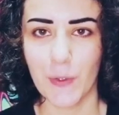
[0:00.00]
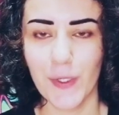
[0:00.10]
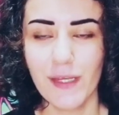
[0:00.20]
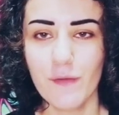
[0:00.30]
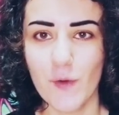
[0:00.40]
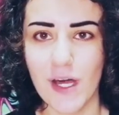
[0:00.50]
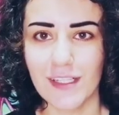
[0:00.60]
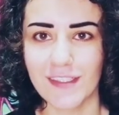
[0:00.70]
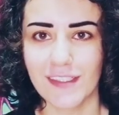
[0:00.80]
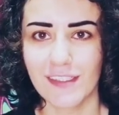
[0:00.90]
Queen of
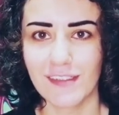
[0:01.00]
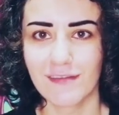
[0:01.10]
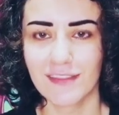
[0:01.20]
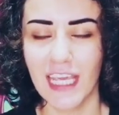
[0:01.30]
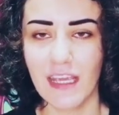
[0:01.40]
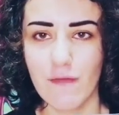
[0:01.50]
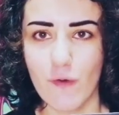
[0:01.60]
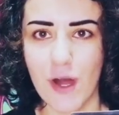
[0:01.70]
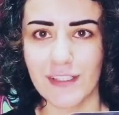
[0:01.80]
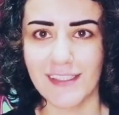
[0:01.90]
Wands, King of
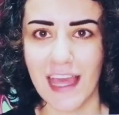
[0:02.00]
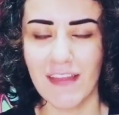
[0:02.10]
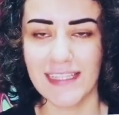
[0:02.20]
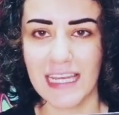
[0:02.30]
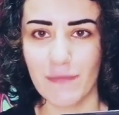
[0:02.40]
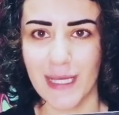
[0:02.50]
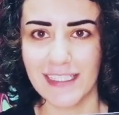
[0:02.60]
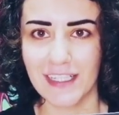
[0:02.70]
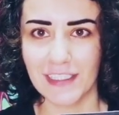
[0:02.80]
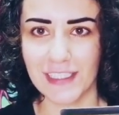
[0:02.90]
Wands, and the Ten of
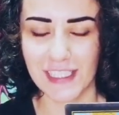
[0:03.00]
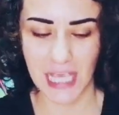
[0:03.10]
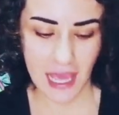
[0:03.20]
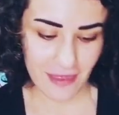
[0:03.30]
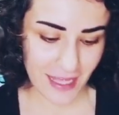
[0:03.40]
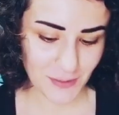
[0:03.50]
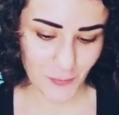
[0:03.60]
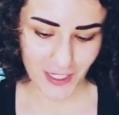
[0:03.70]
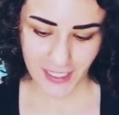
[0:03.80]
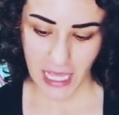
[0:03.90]
Pentacles. That's
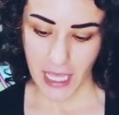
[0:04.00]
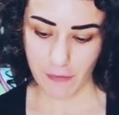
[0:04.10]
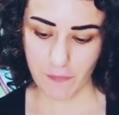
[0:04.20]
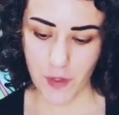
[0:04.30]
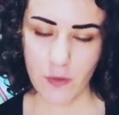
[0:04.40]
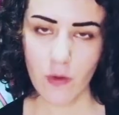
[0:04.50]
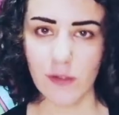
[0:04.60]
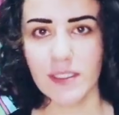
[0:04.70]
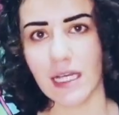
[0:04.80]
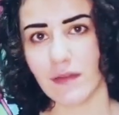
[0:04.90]
why. If you
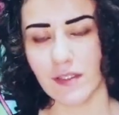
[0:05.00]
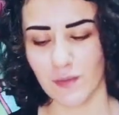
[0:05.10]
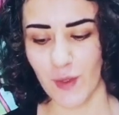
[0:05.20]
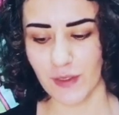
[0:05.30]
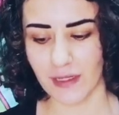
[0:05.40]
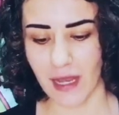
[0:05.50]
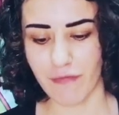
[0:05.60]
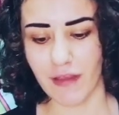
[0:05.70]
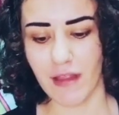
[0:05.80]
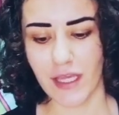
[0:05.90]
contact this person, I
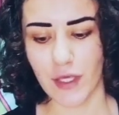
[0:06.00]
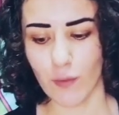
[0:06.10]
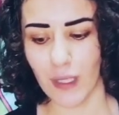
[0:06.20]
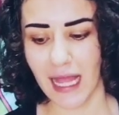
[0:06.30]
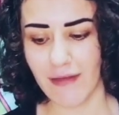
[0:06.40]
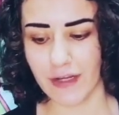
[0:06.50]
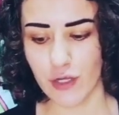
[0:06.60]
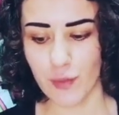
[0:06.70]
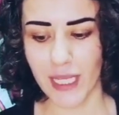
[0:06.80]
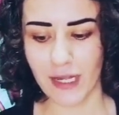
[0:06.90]
feel like you will have a
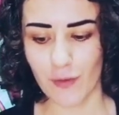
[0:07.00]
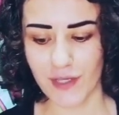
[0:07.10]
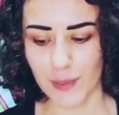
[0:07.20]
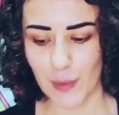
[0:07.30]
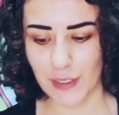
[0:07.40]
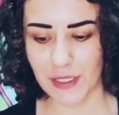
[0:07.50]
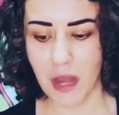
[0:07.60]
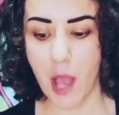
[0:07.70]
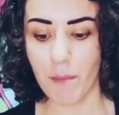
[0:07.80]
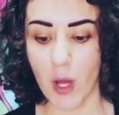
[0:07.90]
new beginning with this person,
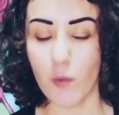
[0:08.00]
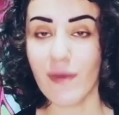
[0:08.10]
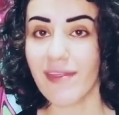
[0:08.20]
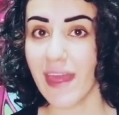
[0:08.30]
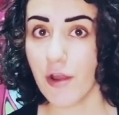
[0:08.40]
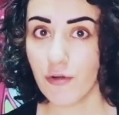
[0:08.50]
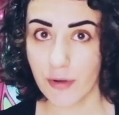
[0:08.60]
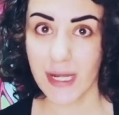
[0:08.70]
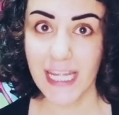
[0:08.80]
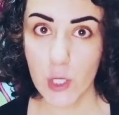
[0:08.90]
but with their
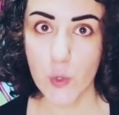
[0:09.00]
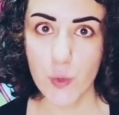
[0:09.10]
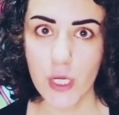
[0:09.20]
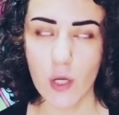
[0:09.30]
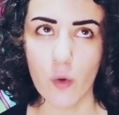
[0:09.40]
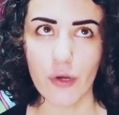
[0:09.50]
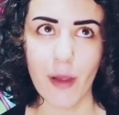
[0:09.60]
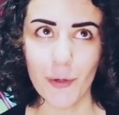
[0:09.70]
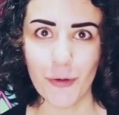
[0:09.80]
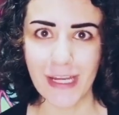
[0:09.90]
renewed or
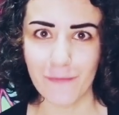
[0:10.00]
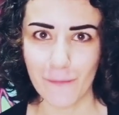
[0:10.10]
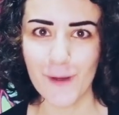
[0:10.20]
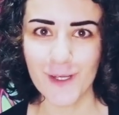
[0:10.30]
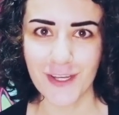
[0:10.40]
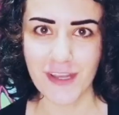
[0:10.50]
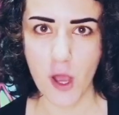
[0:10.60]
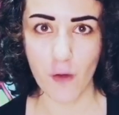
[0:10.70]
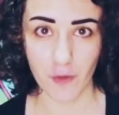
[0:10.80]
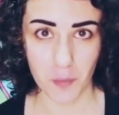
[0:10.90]
upgraded version
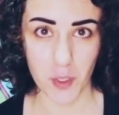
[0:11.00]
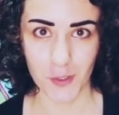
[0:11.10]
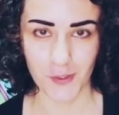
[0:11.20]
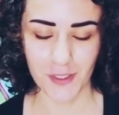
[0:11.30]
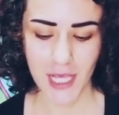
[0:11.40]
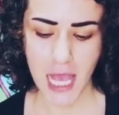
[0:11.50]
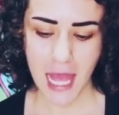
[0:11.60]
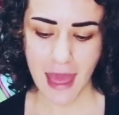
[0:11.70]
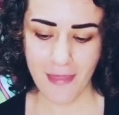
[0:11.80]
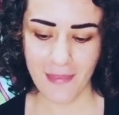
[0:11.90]
of a person,
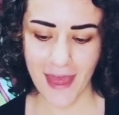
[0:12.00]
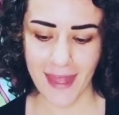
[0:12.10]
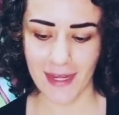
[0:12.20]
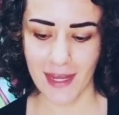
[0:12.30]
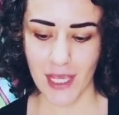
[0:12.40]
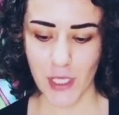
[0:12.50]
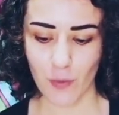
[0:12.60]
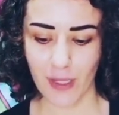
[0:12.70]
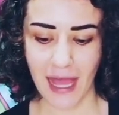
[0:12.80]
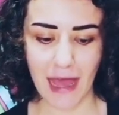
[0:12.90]
and then you
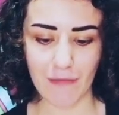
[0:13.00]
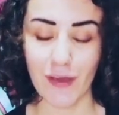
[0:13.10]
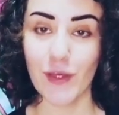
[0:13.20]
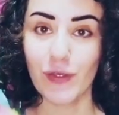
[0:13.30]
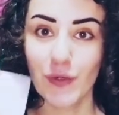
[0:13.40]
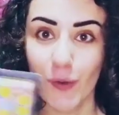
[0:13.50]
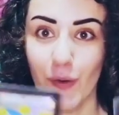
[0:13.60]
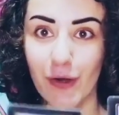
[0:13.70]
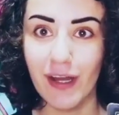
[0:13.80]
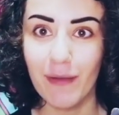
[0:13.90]
will have
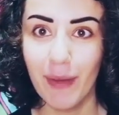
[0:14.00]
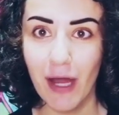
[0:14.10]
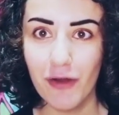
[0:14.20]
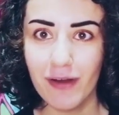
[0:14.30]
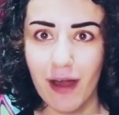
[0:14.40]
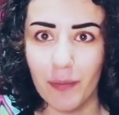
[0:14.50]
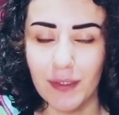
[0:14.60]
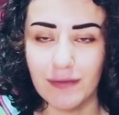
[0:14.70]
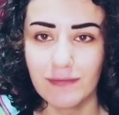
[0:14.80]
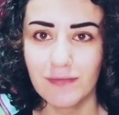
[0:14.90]
your power
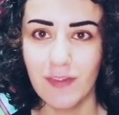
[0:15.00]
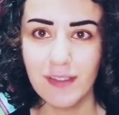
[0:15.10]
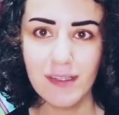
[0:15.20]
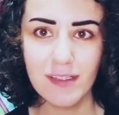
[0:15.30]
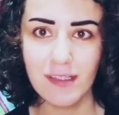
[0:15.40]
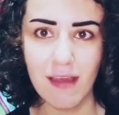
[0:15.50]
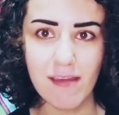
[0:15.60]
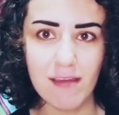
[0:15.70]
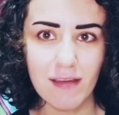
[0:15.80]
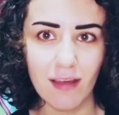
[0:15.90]
couple. This is
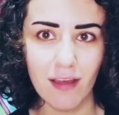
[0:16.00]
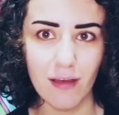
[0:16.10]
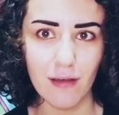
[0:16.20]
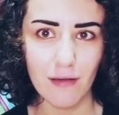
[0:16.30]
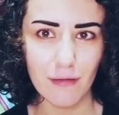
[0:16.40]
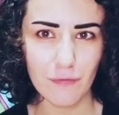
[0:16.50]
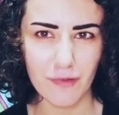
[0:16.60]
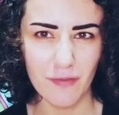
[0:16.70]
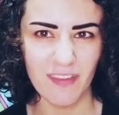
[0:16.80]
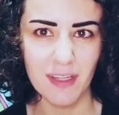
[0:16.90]
like
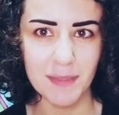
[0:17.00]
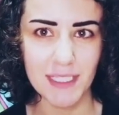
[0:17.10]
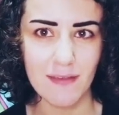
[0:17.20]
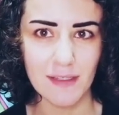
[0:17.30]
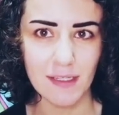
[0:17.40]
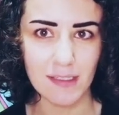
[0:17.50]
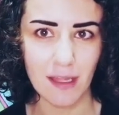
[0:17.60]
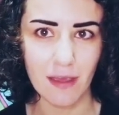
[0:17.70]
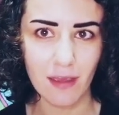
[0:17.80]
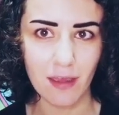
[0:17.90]
fulfillment. This is
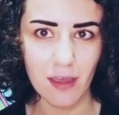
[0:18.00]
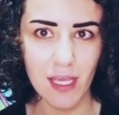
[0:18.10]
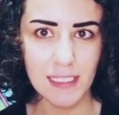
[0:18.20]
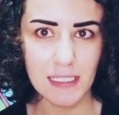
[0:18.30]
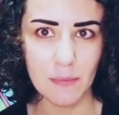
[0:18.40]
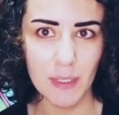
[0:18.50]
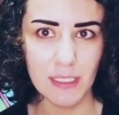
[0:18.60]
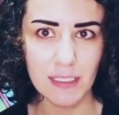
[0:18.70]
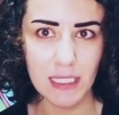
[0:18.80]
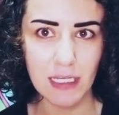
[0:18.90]
like
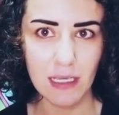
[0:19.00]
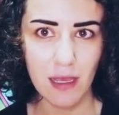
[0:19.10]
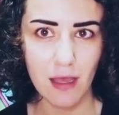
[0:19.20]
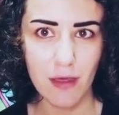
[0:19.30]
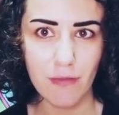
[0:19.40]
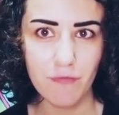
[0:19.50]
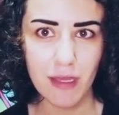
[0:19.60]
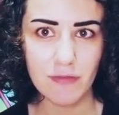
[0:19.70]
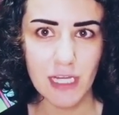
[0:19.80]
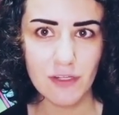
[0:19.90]
stability.
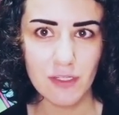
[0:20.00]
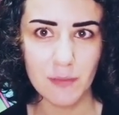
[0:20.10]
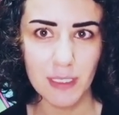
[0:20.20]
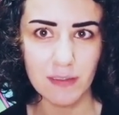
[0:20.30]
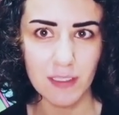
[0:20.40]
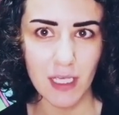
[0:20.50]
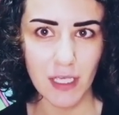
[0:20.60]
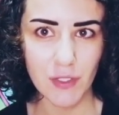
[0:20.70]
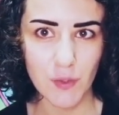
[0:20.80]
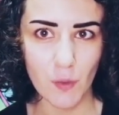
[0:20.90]
Foundation to build
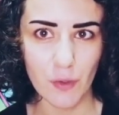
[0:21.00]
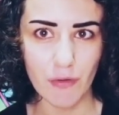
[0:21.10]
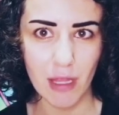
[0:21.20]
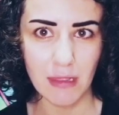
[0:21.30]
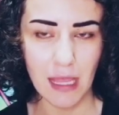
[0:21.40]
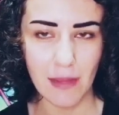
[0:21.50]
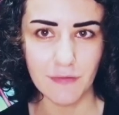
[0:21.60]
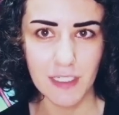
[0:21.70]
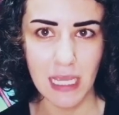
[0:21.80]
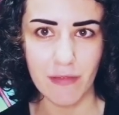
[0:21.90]
your
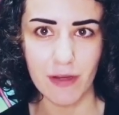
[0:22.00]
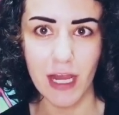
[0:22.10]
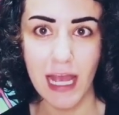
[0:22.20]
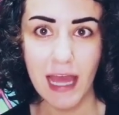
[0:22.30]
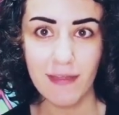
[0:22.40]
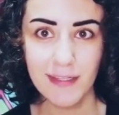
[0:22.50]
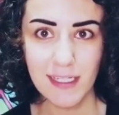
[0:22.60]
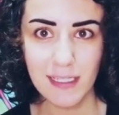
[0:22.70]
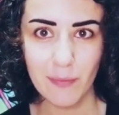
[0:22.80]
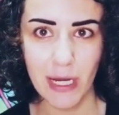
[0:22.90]
life together. And this
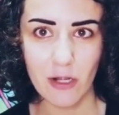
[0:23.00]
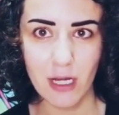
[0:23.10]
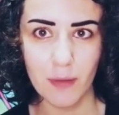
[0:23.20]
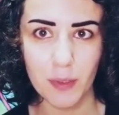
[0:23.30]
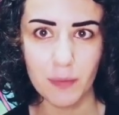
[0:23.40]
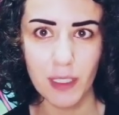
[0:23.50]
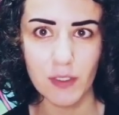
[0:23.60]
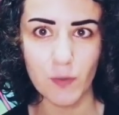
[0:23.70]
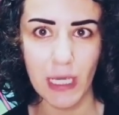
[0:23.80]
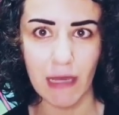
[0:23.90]
is a power couple
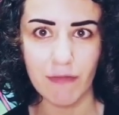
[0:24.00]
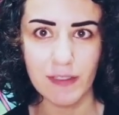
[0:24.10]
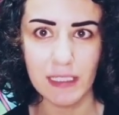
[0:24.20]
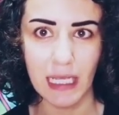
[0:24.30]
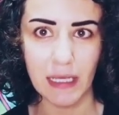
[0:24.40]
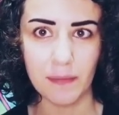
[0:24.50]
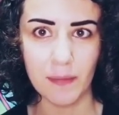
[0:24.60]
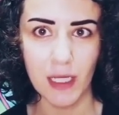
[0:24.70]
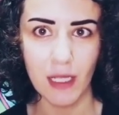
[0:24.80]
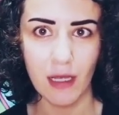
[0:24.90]
because we have the
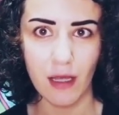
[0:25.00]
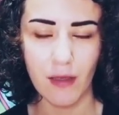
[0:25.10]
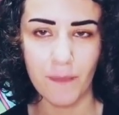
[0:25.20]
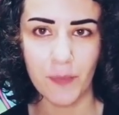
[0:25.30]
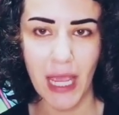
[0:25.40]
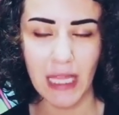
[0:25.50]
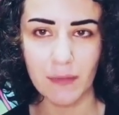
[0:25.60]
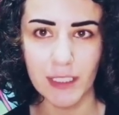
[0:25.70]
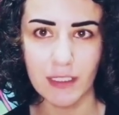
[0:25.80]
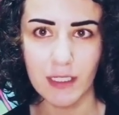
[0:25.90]
same
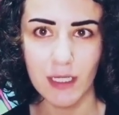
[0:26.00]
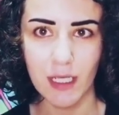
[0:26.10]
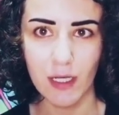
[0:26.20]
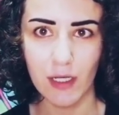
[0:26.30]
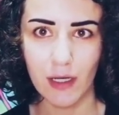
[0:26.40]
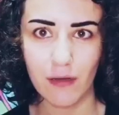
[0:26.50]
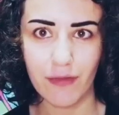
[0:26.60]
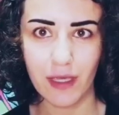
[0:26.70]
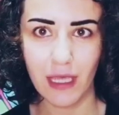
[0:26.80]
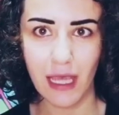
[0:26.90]
element of
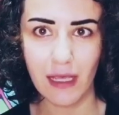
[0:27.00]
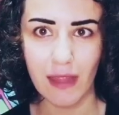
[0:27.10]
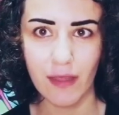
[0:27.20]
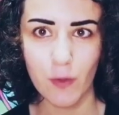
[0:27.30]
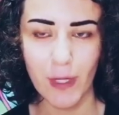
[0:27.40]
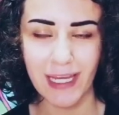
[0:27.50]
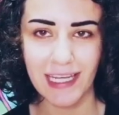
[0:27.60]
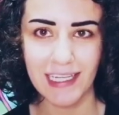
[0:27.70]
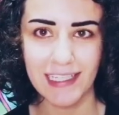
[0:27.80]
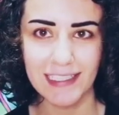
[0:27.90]
the king and the queen.
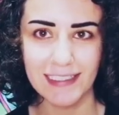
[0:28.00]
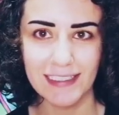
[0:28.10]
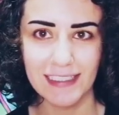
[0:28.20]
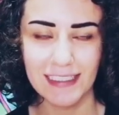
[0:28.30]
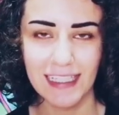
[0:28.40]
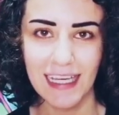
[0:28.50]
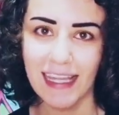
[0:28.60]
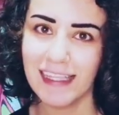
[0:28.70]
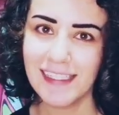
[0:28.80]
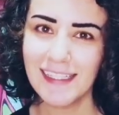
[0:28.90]

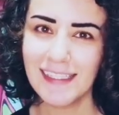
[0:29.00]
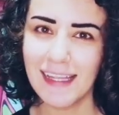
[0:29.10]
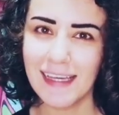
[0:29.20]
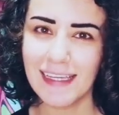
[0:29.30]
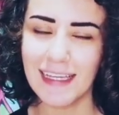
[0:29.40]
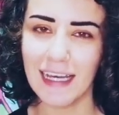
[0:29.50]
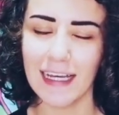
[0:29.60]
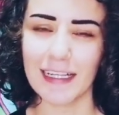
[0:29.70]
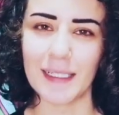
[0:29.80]
This is like